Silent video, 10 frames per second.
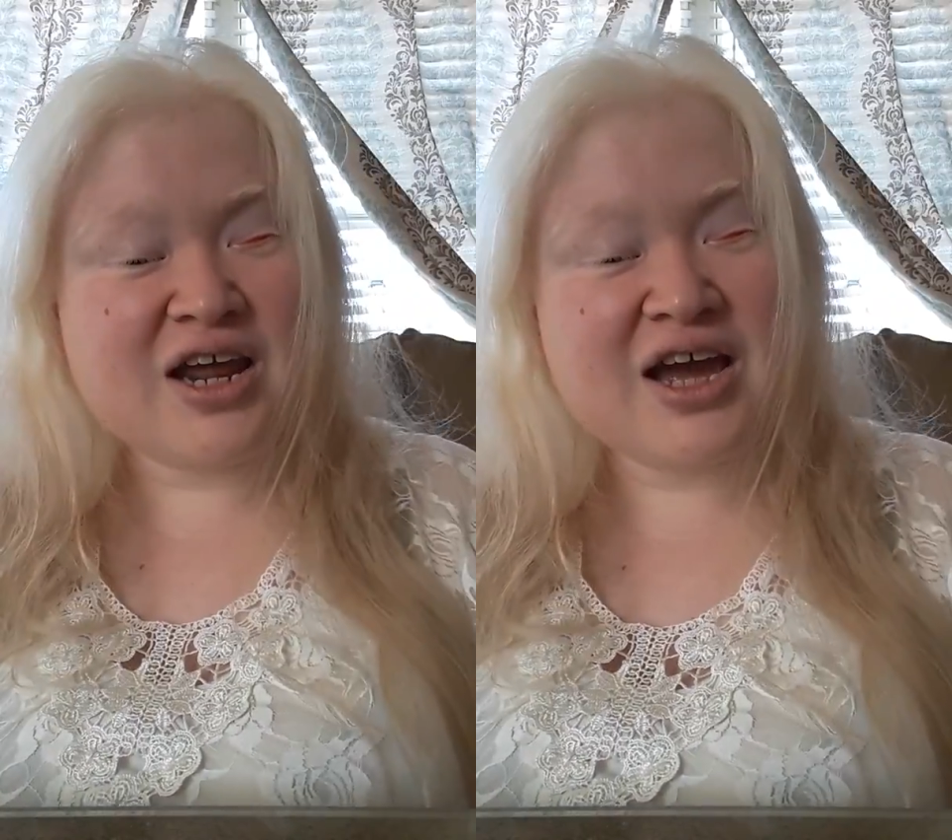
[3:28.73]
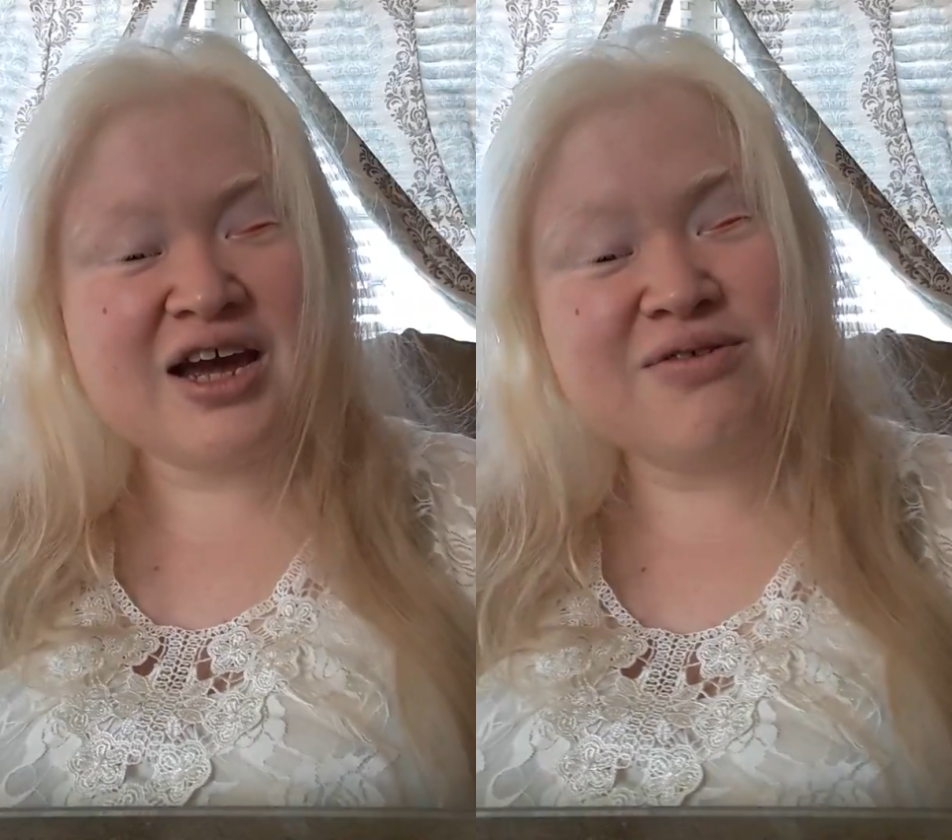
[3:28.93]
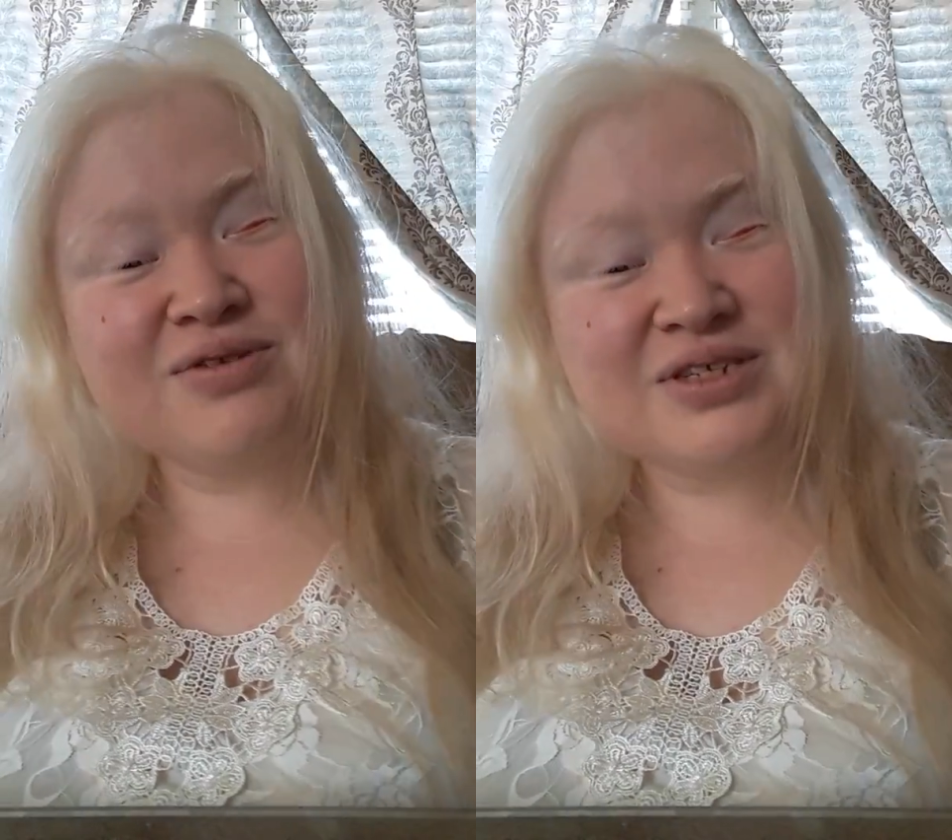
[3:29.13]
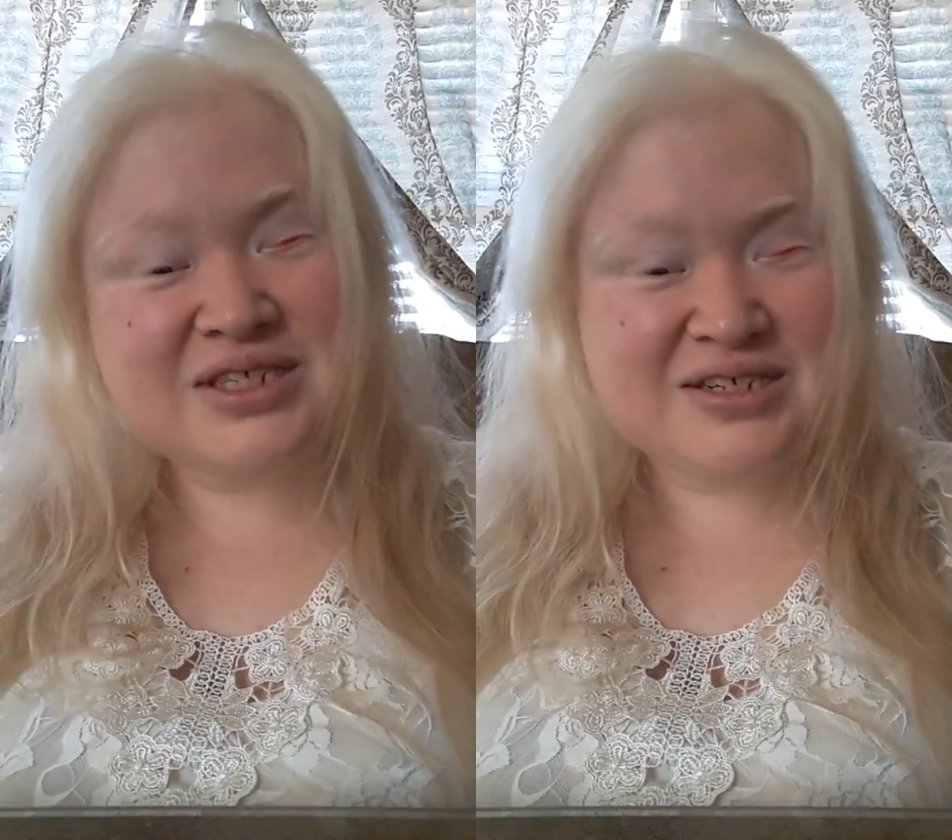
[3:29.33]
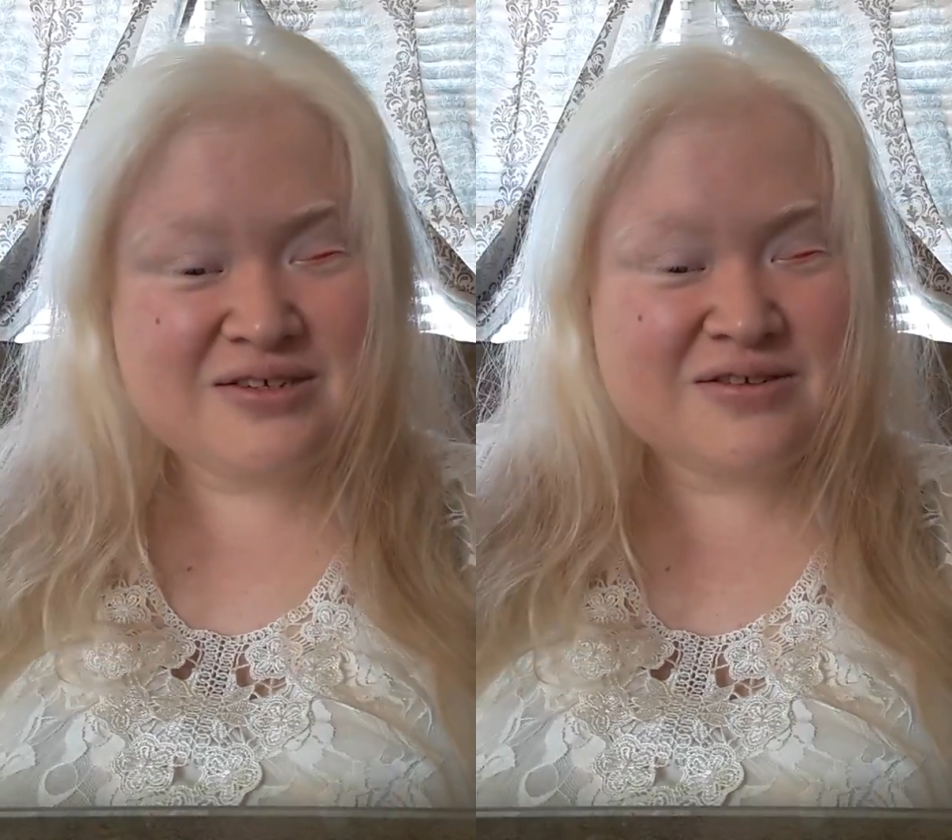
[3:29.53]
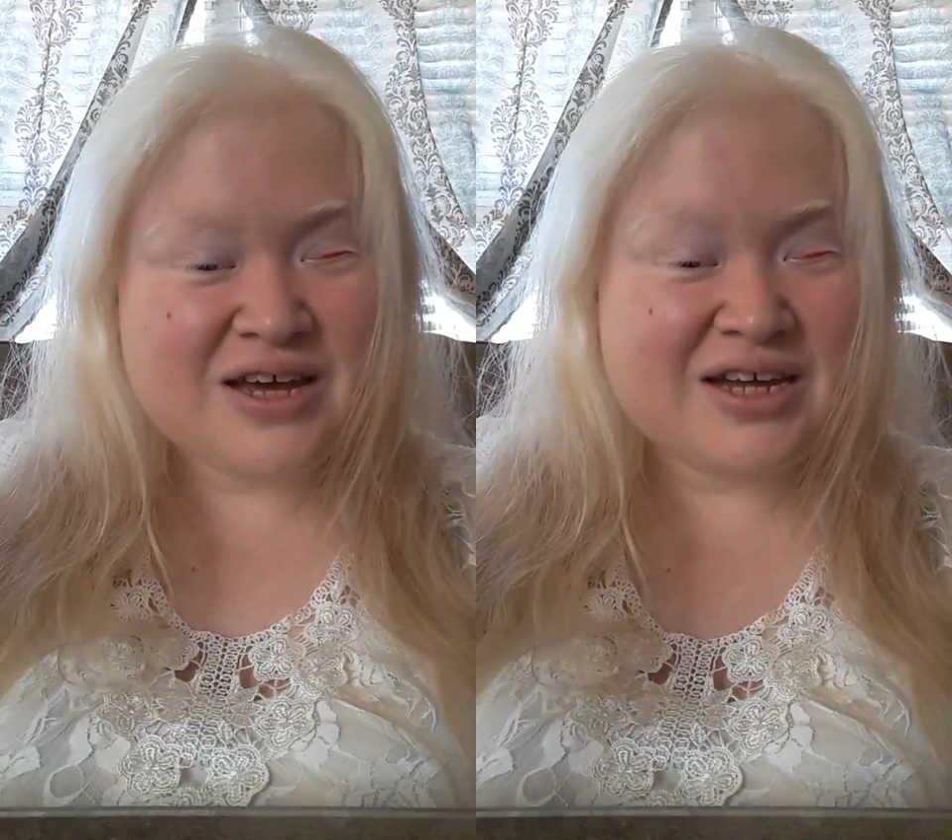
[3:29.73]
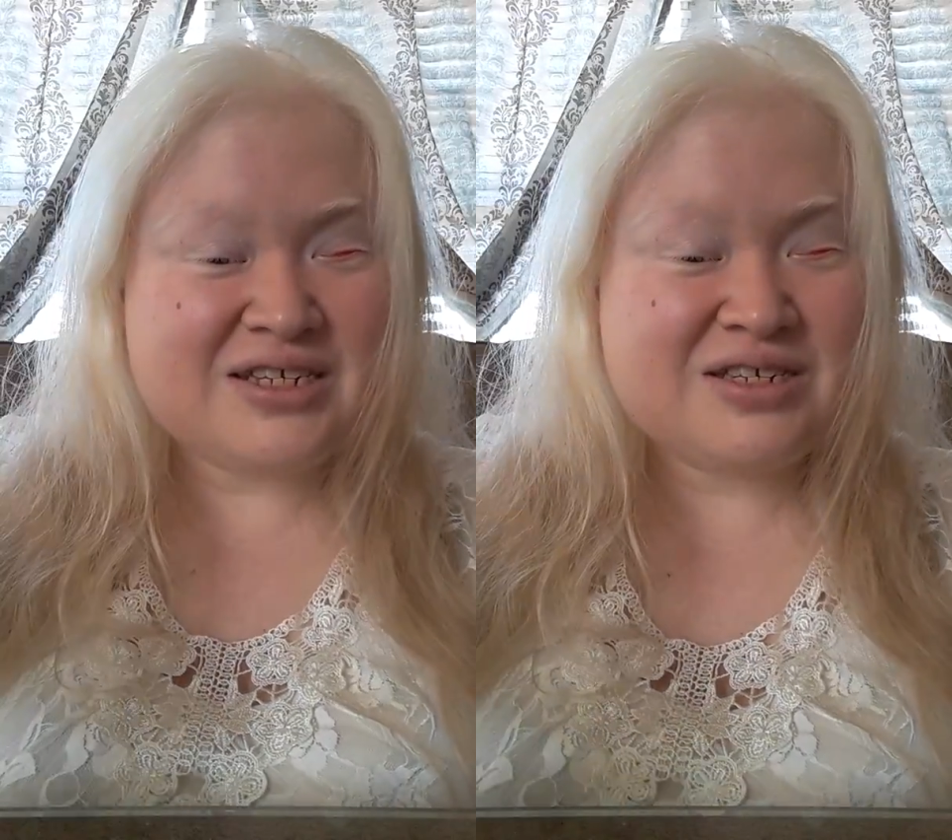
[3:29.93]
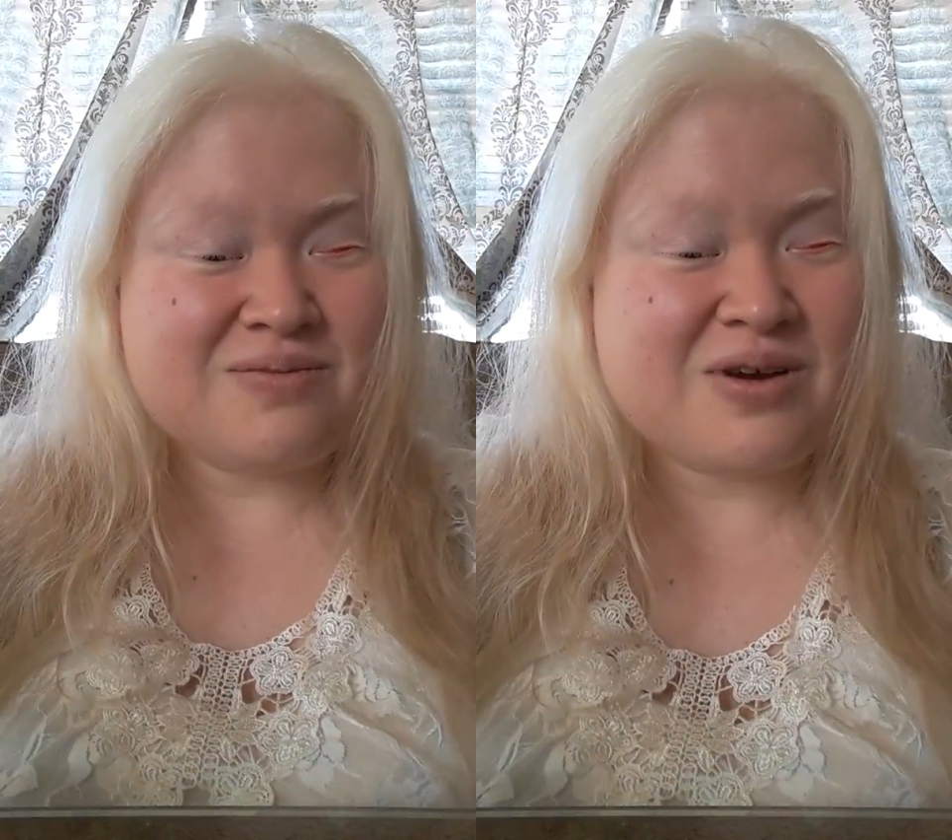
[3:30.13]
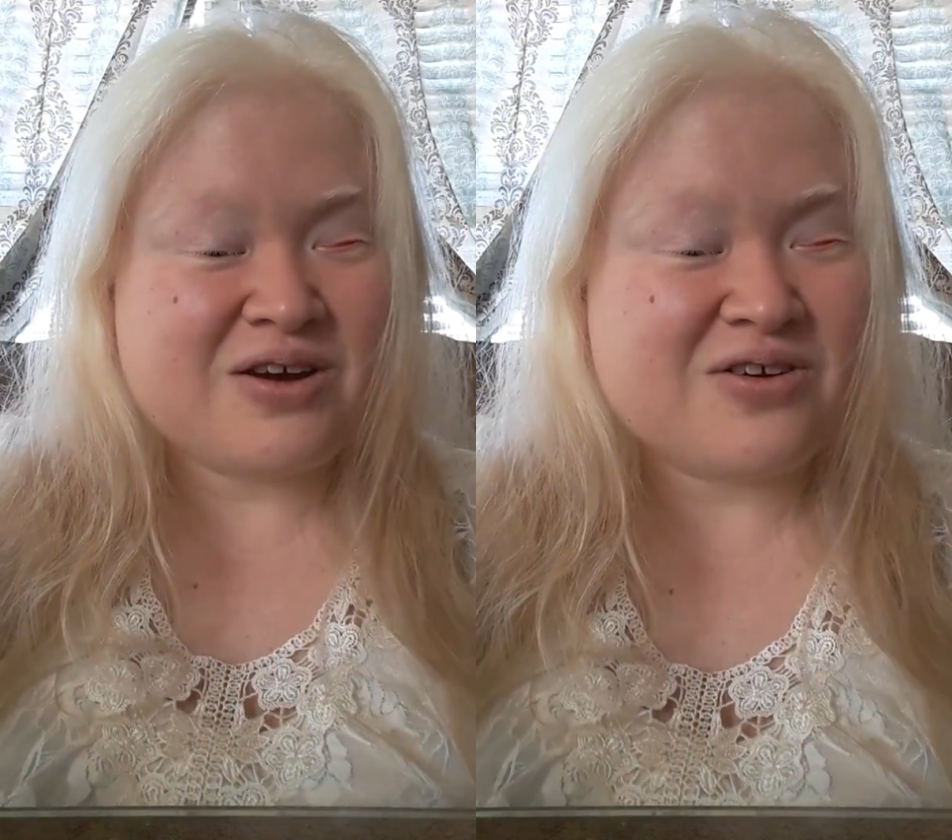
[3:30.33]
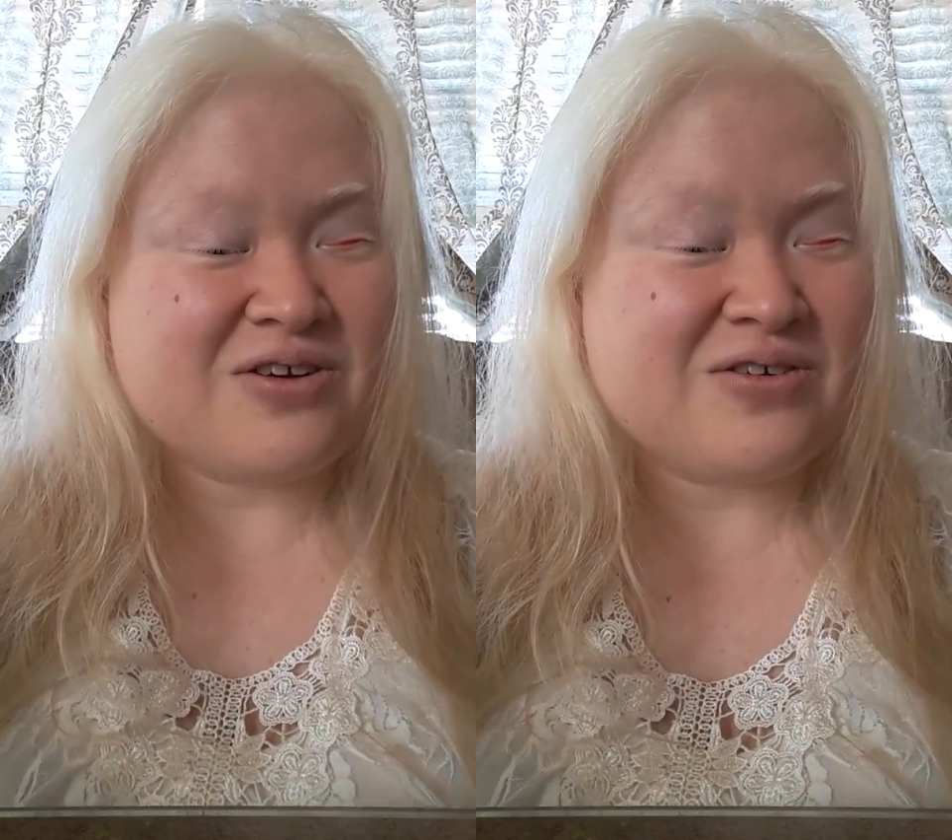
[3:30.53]
I will see you guys
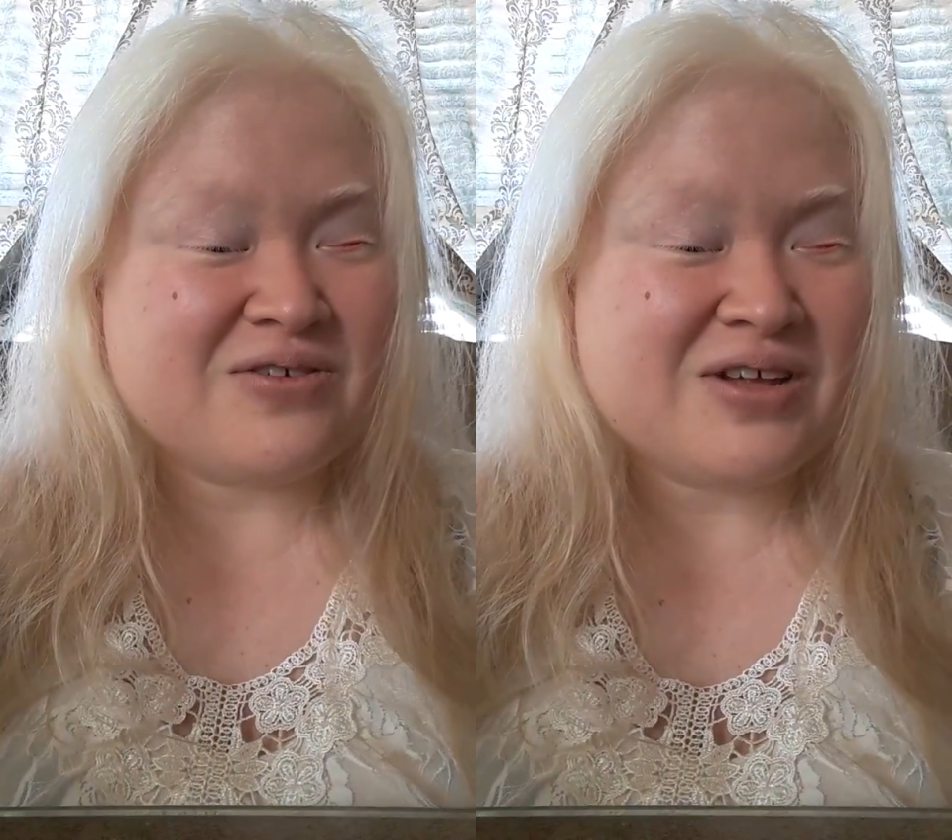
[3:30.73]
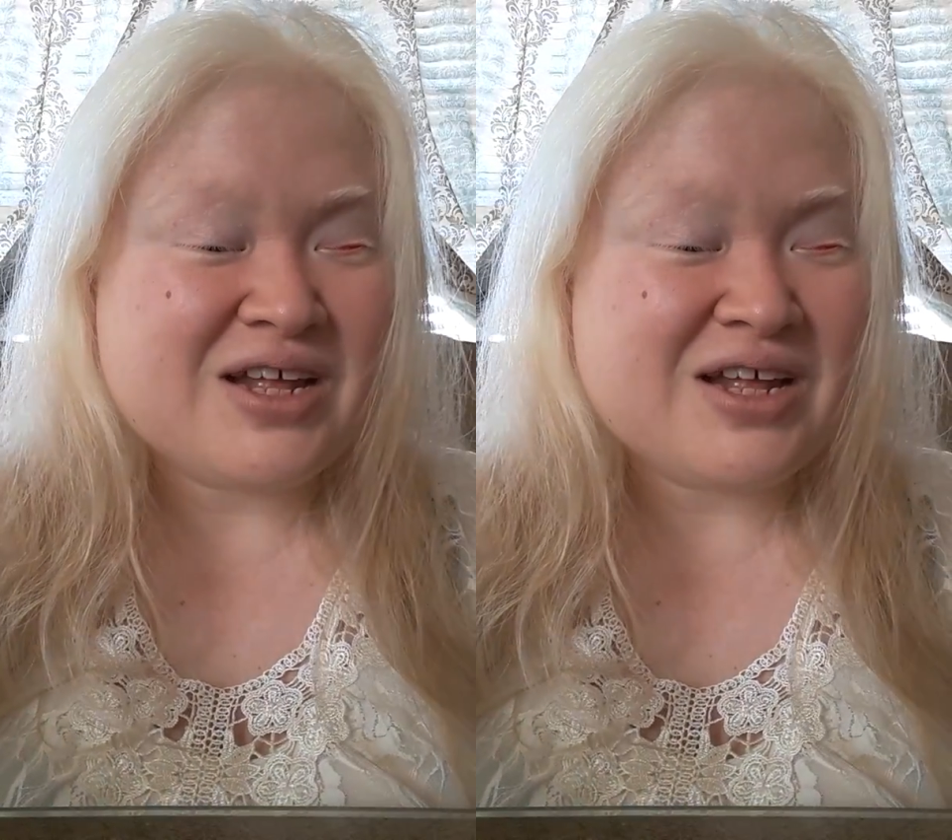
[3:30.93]
tomorrow.